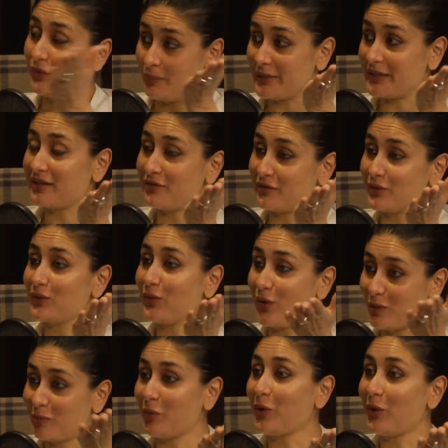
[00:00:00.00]
tum interview do
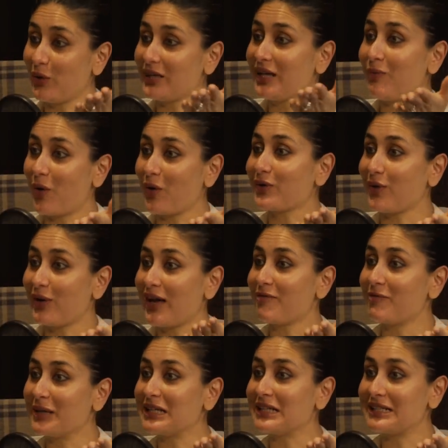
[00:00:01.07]
aur bolo that what all
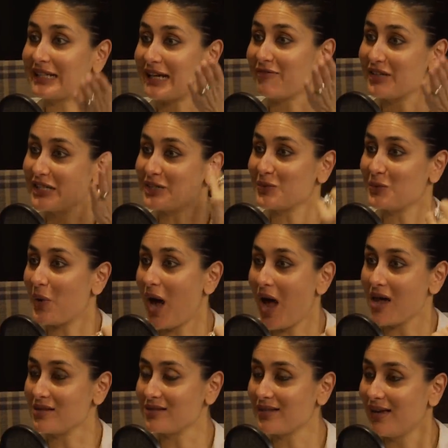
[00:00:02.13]
I've been eating every 2
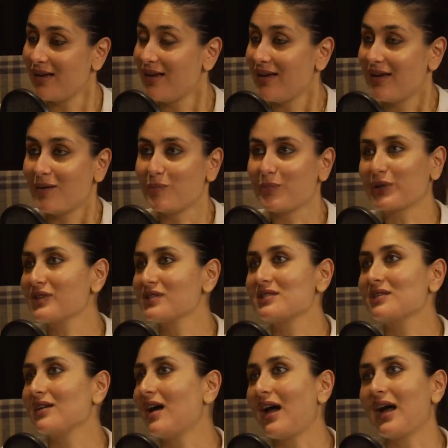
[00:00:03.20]
hours,
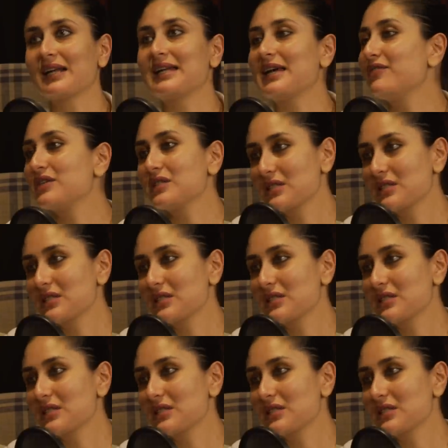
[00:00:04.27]
because I never